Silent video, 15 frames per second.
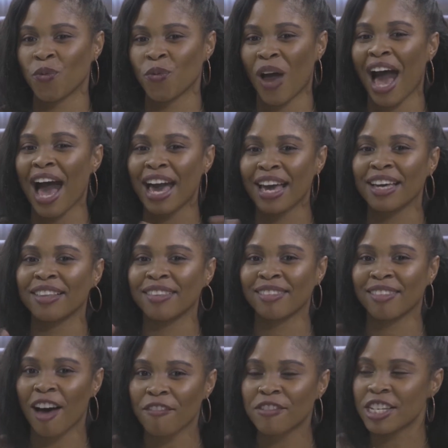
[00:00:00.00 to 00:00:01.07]
I
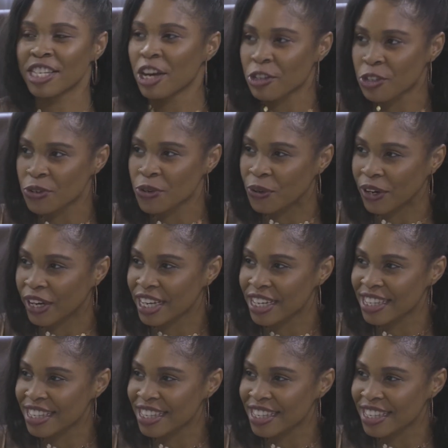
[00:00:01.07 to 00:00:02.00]
love to tell stories.